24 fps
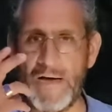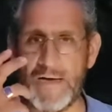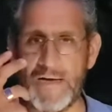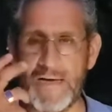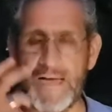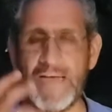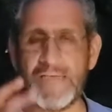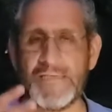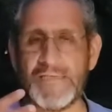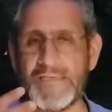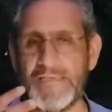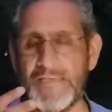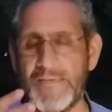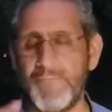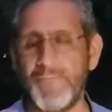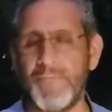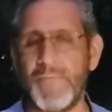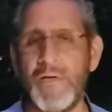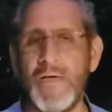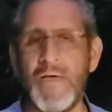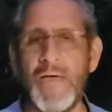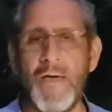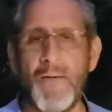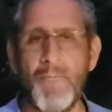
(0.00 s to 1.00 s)
custom
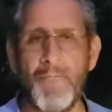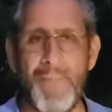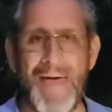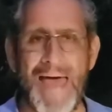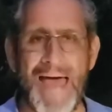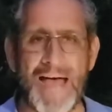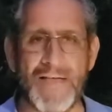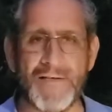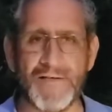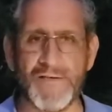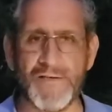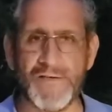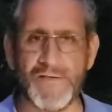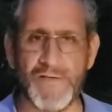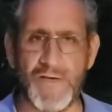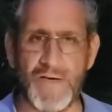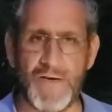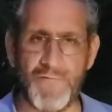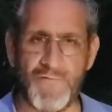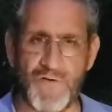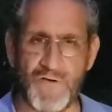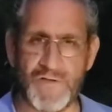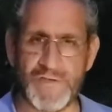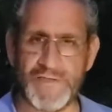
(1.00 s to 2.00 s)
masks, and
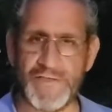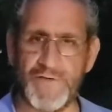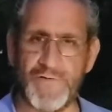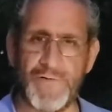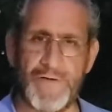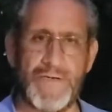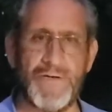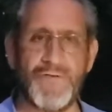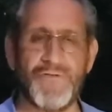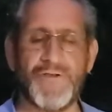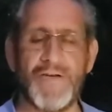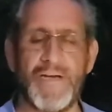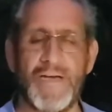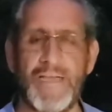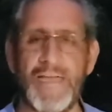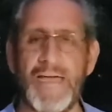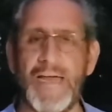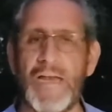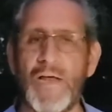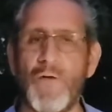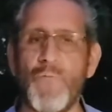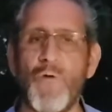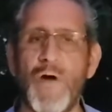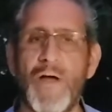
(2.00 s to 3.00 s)
if you're still interested in
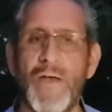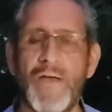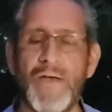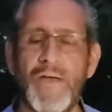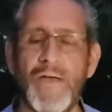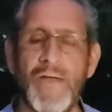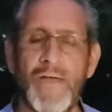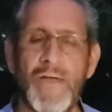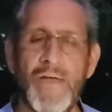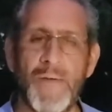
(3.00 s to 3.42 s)
getting one,